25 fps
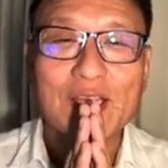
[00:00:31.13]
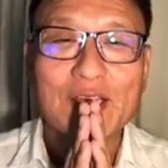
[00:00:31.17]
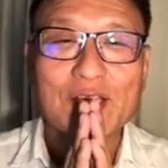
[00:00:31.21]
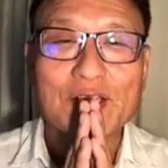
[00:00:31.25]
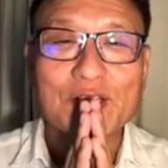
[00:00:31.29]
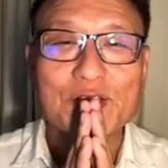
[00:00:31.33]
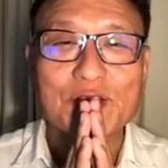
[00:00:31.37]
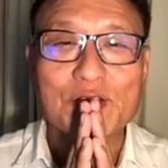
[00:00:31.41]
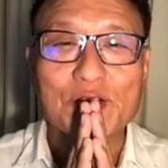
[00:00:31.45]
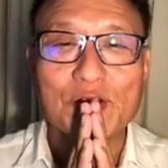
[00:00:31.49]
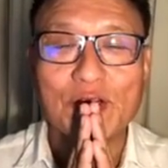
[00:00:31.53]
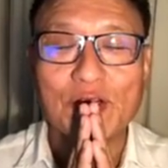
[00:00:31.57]

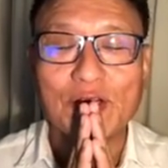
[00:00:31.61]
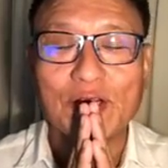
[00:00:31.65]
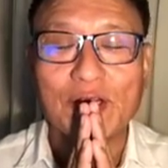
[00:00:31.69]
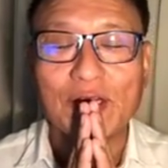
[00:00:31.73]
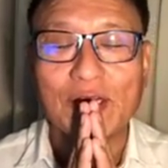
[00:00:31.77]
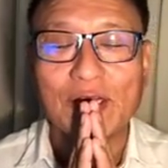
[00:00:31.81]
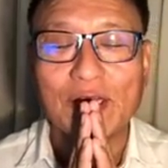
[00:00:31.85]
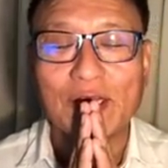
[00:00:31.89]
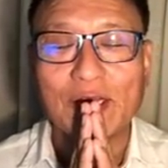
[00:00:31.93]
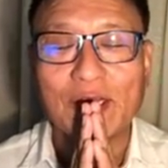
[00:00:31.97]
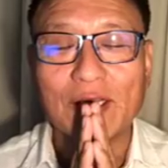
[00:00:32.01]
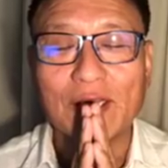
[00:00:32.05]
So
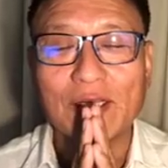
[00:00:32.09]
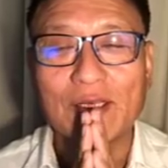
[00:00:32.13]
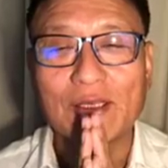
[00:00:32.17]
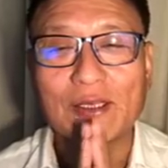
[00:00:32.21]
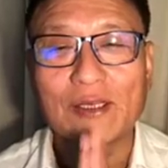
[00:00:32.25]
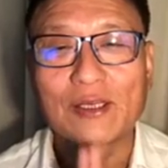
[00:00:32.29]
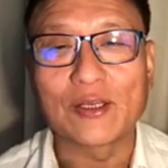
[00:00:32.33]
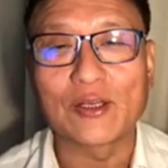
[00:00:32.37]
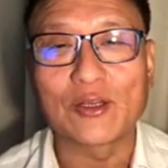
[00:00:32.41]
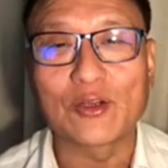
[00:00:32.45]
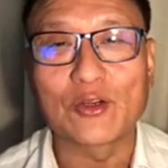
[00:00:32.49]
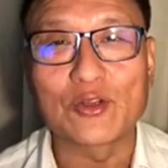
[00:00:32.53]
uh,
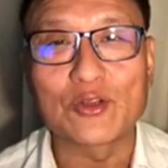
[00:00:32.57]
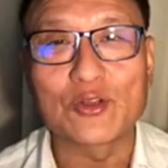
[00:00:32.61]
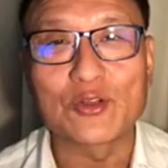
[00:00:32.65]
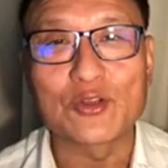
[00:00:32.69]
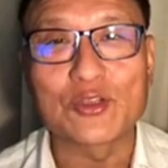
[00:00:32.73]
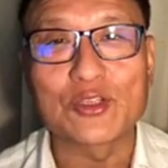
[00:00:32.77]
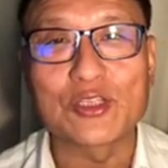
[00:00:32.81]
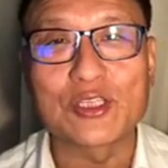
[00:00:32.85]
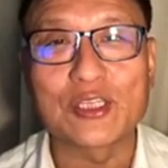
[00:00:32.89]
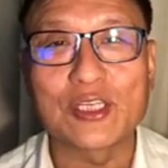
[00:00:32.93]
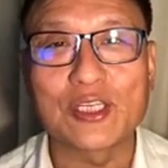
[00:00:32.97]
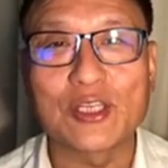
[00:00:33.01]
good to
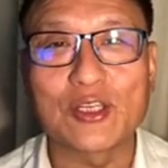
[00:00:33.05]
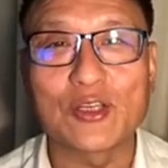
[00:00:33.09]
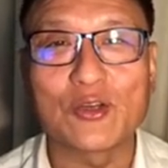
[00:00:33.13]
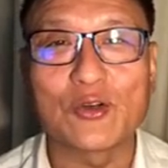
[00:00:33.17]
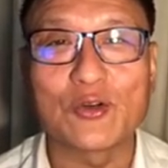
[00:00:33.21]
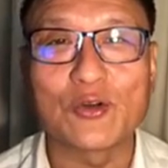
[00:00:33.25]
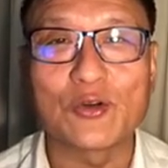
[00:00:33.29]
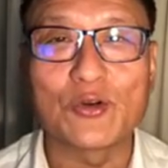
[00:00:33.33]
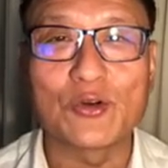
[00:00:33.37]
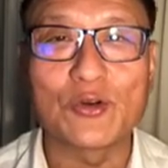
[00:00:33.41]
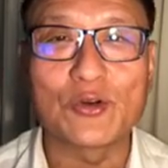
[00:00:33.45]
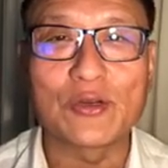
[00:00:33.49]
see
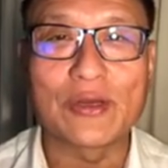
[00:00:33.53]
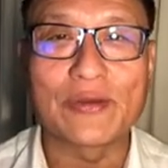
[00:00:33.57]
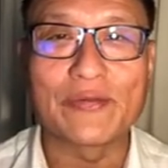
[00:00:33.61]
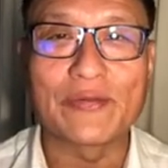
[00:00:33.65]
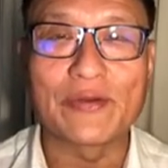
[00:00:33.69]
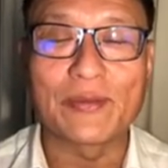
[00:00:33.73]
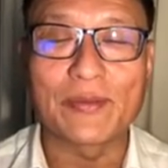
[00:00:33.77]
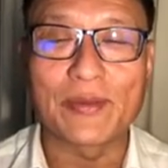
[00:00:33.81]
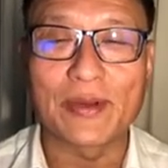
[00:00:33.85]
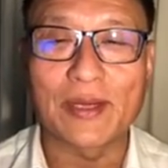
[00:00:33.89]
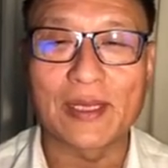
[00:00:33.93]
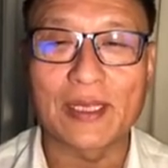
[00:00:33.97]
you,
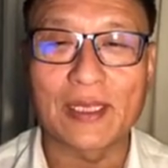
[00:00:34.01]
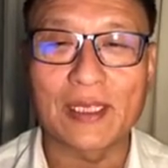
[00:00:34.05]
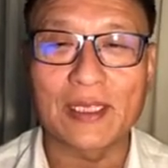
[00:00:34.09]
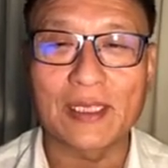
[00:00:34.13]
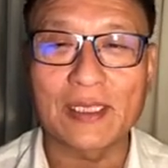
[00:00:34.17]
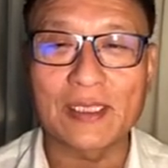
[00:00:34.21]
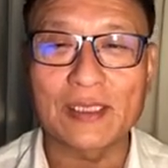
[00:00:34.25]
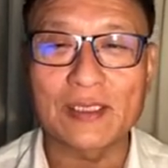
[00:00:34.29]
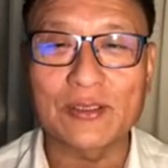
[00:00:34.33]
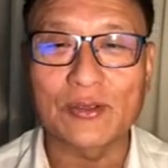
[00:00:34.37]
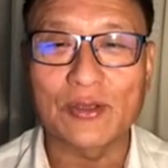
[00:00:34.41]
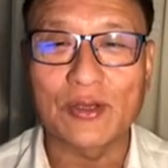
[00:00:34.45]
everybody.
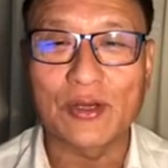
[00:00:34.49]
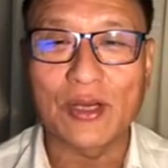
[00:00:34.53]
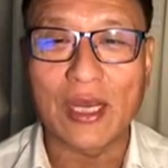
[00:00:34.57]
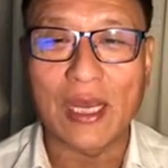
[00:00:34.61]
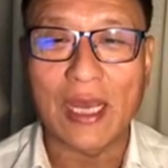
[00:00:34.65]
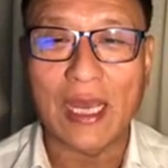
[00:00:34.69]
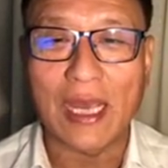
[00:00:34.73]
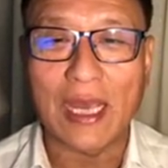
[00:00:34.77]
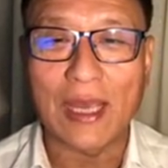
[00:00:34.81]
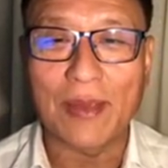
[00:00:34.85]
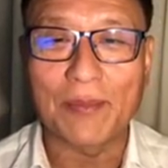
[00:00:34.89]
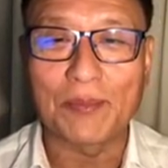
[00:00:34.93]
So
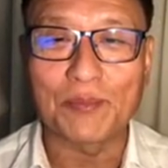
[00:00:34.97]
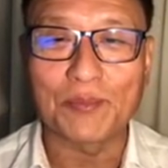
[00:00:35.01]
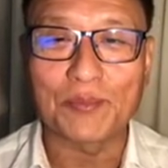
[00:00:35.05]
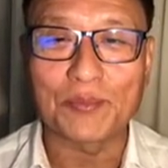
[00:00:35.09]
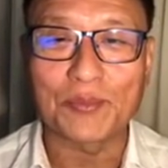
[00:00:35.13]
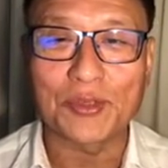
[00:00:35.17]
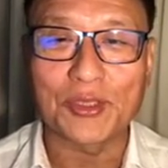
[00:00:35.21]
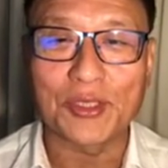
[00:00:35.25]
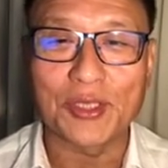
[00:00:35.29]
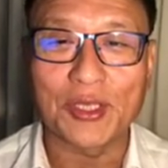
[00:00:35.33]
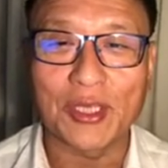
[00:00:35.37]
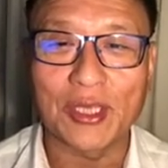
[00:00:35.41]
I'm
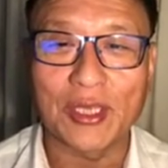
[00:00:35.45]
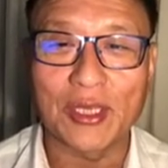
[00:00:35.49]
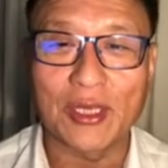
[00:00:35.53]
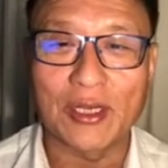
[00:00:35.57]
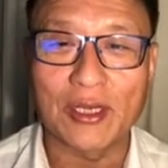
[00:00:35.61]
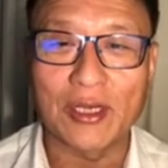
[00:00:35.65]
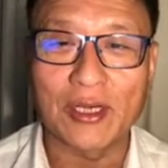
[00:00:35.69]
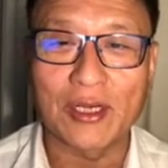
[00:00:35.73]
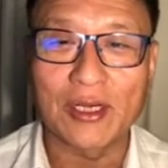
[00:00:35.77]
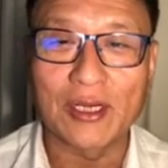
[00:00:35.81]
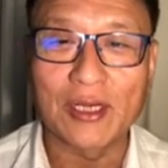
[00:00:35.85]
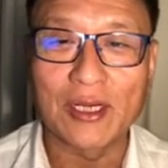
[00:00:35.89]

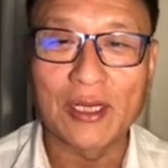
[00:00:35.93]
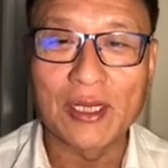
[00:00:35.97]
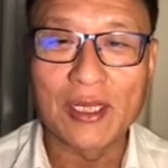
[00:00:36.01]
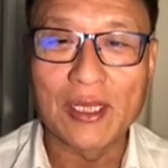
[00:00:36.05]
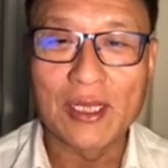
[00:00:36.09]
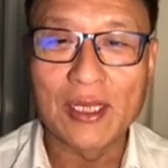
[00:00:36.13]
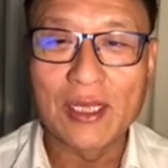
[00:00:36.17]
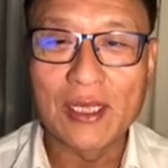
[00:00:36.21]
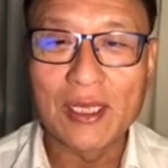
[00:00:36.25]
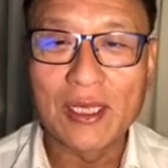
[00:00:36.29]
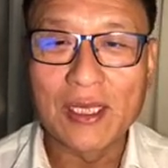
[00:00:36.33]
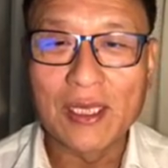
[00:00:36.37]
here
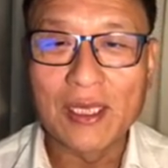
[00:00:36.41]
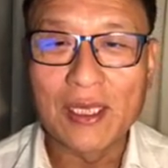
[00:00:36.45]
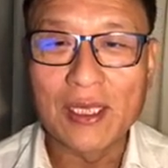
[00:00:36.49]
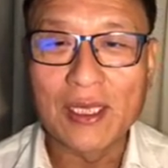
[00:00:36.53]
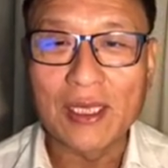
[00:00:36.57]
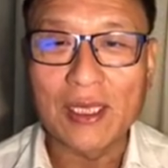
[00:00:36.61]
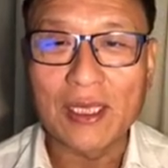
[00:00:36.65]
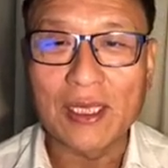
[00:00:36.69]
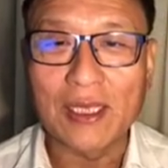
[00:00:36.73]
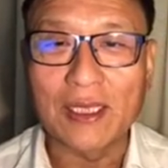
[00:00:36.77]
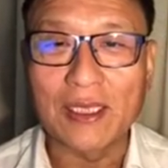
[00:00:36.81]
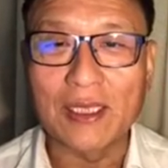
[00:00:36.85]

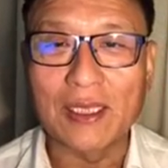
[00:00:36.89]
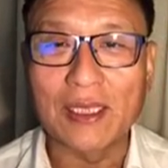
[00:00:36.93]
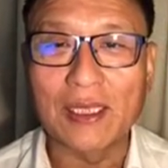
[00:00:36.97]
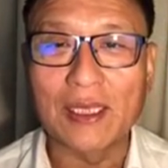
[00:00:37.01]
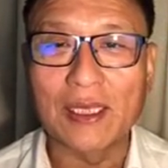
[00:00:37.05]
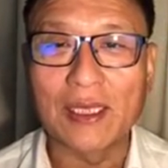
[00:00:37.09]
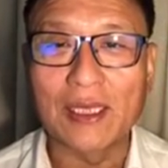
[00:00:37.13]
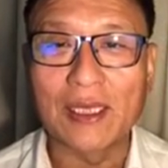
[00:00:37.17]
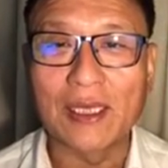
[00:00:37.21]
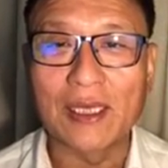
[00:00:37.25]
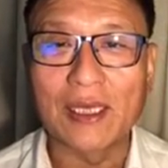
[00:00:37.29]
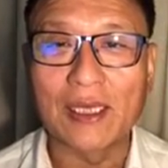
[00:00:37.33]
in
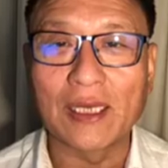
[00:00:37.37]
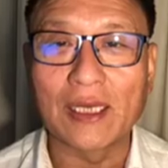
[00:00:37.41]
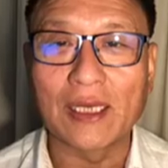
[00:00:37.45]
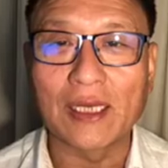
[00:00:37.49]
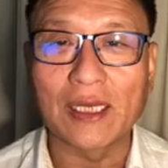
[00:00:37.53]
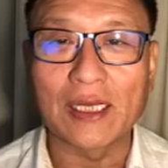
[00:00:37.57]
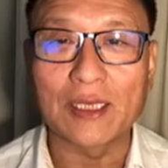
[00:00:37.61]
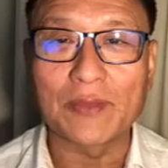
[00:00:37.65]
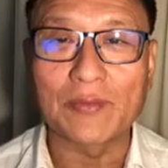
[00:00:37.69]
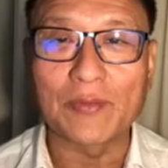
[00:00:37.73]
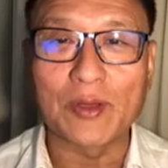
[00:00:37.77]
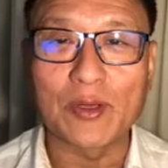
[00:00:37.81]
uh,
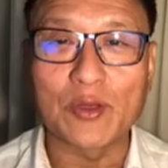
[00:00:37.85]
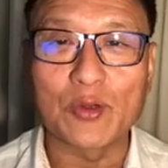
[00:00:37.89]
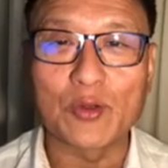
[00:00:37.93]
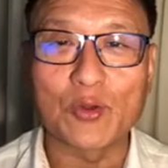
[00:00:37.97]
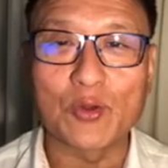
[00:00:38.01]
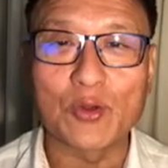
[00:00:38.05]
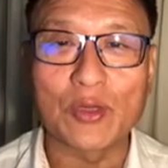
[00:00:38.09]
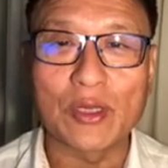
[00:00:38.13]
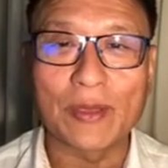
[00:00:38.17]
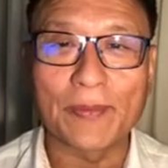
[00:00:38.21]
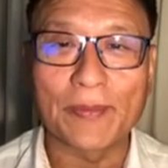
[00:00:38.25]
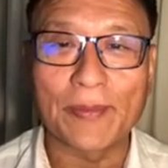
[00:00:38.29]
Kathmandu,
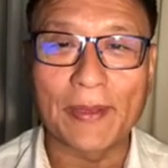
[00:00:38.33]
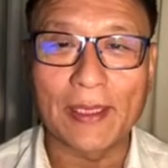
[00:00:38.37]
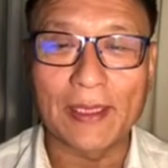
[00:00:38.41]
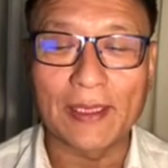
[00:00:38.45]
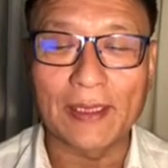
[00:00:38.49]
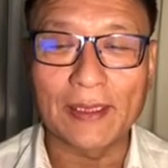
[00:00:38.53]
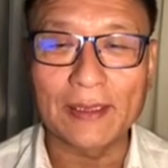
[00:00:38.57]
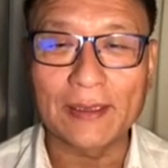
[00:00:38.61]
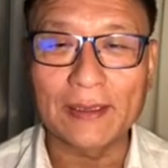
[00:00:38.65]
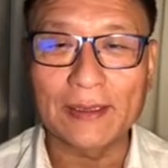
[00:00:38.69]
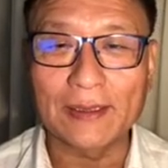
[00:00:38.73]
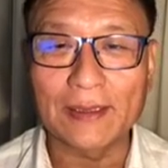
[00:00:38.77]

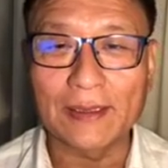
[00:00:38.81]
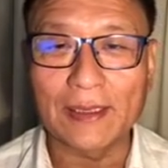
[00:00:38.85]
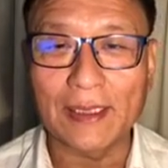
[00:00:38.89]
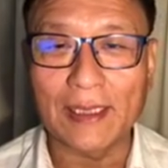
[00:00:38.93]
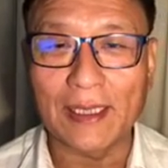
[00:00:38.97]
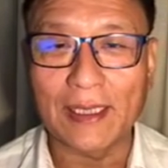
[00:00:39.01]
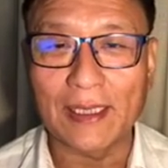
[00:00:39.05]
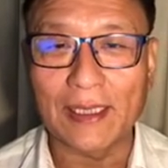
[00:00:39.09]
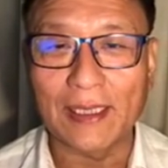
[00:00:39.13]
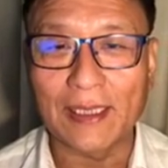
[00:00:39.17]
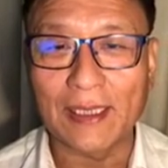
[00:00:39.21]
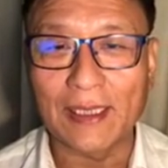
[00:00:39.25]
Nepal,
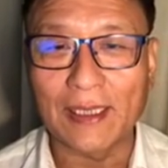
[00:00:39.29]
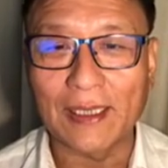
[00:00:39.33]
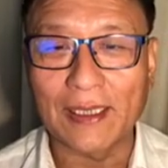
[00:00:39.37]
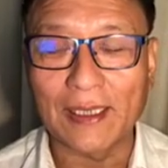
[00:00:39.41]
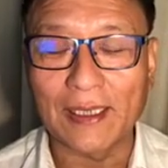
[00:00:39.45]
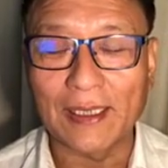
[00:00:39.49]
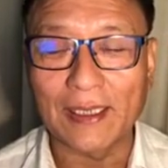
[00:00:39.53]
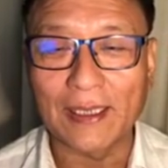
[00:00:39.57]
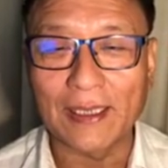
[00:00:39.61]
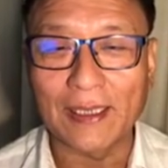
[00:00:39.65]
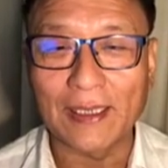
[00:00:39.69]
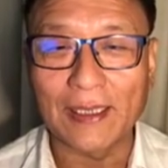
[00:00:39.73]
and
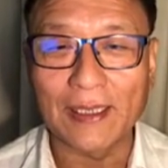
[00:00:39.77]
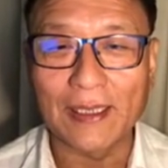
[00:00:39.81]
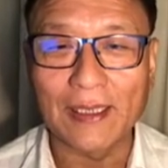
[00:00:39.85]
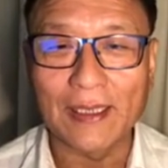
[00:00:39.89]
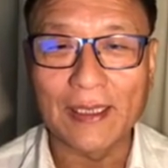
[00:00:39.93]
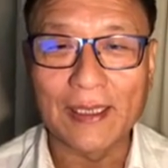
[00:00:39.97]
uh,